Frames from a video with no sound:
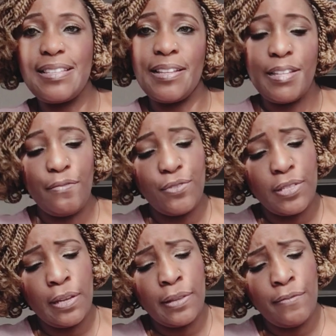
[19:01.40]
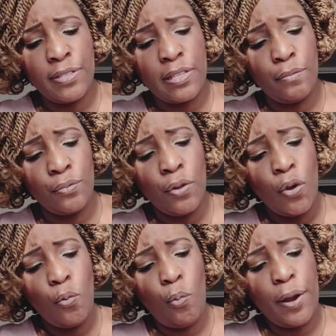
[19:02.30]
at David's table.
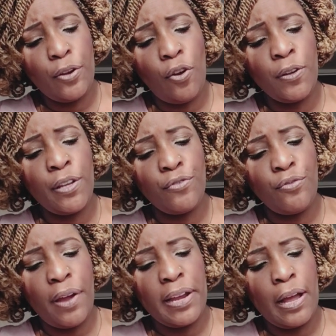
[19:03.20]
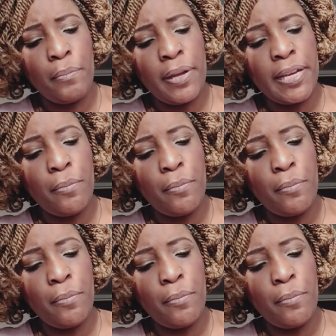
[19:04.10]
When God gives you right-hand men,